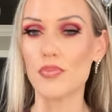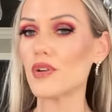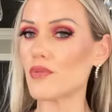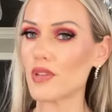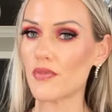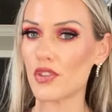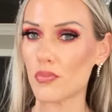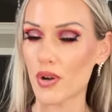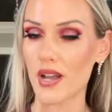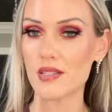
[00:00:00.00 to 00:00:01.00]
but really for the
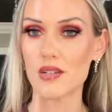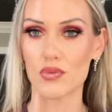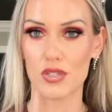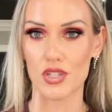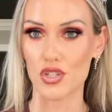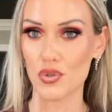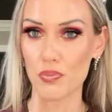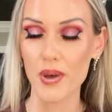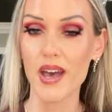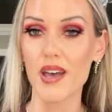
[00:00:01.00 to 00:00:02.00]
price, it wasn't too
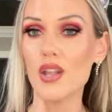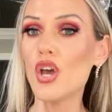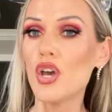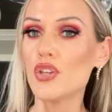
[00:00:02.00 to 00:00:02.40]
bad.